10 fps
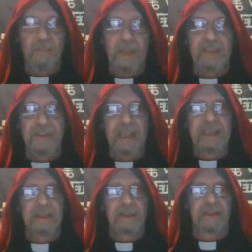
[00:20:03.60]

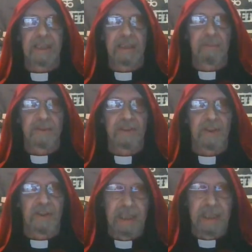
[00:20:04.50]
Satan and the demons
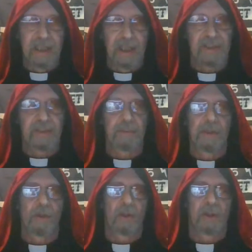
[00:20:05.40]
need us to be
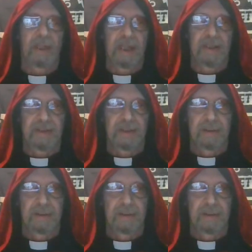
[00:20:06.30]
organized.